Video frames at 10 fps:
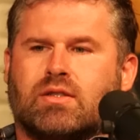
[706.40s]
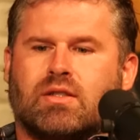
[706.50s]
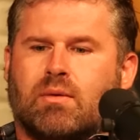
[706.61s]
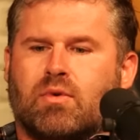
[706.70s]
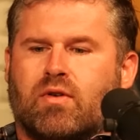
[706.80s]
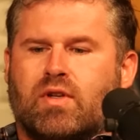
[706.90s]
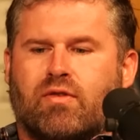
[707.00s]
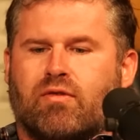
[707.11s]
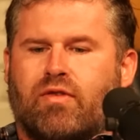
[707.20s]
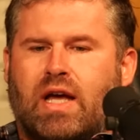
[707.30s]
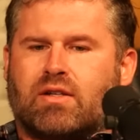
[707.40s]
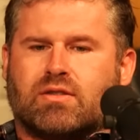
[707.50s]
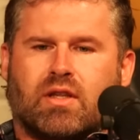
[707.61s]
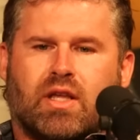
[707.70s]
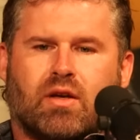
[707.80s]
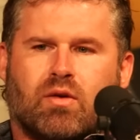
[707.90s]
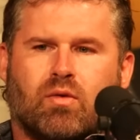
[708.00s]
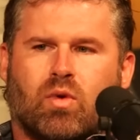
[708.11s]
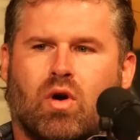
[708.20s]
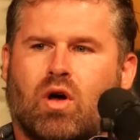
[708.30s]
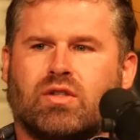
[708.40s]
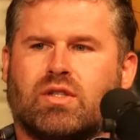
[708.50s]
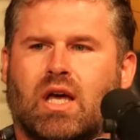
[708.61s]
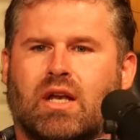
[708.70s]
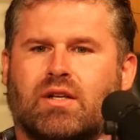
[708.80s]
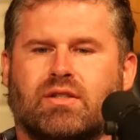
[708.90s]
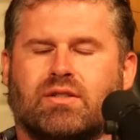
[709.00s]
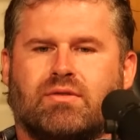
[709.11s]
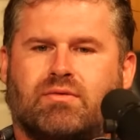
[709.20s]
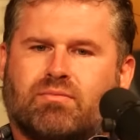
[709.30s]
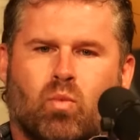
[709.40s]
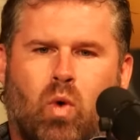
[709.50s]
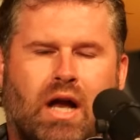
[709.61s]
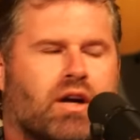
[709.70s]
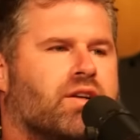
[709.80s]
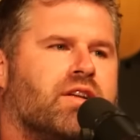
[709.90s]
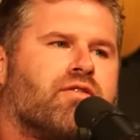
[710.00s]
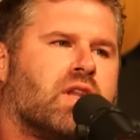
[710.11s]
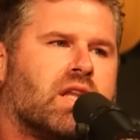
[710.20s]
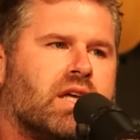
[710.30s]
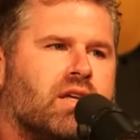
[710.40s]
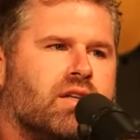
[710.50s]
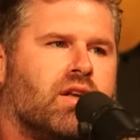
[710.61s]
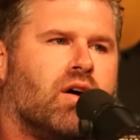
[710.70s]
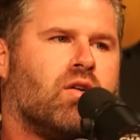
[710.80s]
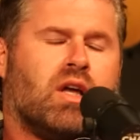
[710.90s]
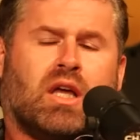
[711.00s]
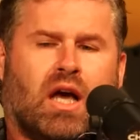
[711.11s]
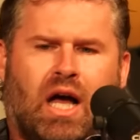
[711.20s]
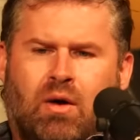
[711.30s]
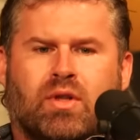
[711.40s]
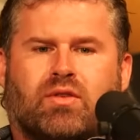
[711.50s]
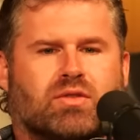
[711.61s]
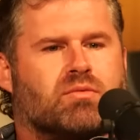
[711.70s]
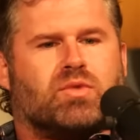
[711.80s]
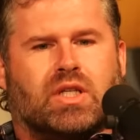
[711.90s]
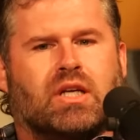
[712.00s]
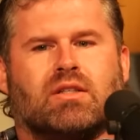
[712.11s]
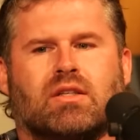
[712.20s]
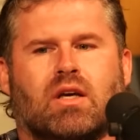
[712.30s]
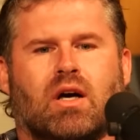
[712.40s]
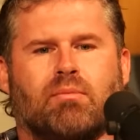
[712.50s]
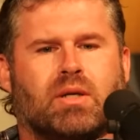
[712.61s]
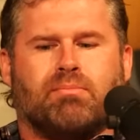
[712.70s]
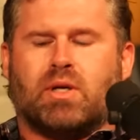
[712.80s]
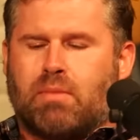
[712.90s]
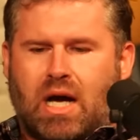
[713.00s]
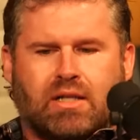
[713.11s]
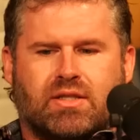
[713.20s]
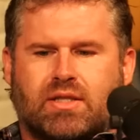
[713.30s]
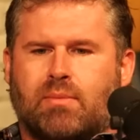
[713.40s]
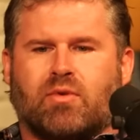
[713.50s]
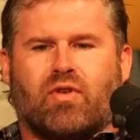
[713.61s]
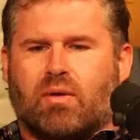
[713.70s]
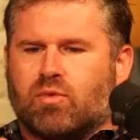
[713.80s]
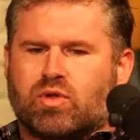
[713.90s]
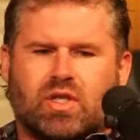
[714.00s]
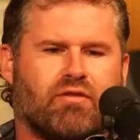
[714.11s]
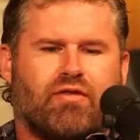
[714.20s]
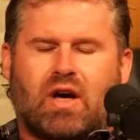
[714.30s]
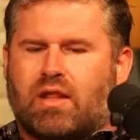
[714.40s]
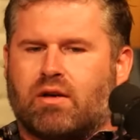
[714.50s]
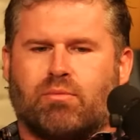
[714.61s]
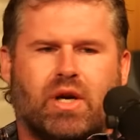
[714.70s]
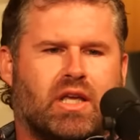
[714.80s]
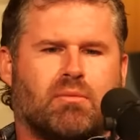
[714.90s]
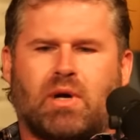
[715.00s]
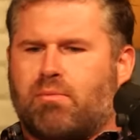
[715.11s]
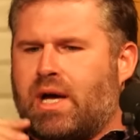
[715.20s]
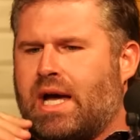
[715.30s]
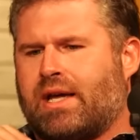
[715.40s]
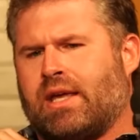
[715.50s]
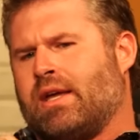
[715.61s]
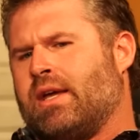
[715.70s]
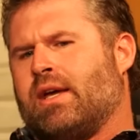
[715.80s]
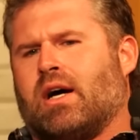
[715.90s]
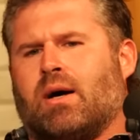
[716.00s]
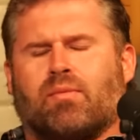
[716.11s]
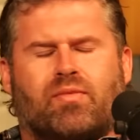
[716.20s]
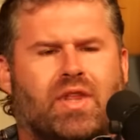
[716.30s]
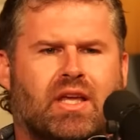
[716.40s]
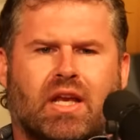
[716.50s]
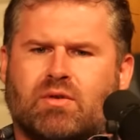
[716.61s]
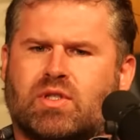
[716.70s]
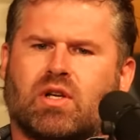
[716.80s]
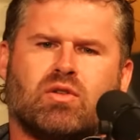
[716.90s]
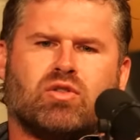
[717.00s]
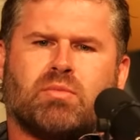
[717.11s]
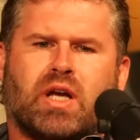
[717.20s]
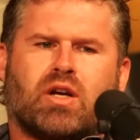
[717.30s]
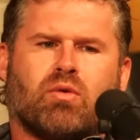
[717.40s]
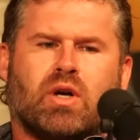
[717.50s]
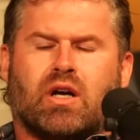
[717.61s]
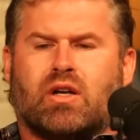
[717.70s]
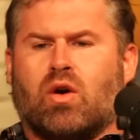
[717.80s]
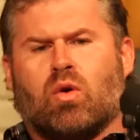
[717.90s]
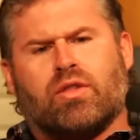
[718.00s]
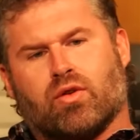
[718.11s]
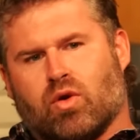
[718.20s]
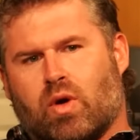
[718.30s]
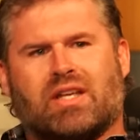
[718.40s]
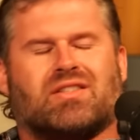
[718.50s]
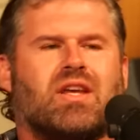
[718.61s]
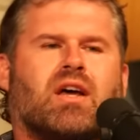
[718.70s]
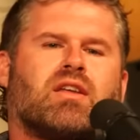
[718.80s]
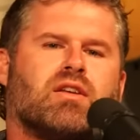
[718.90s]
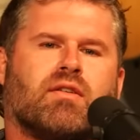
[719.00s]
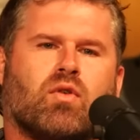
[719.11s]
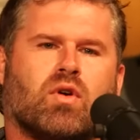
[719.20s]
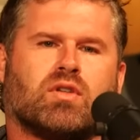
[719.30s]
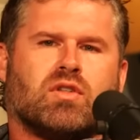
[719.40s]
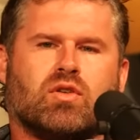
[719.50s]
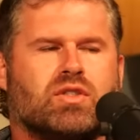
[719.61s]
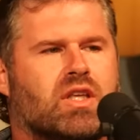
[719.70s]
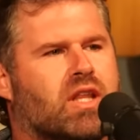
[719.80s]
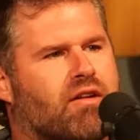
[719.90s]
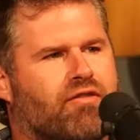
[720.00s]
a number of different factors. I think we're all kind of wired differently. You know, I went through some shit, but mine stemmed from losing a father, breaking my back, thinking I was going to lose my career, going through a second divorce, losing that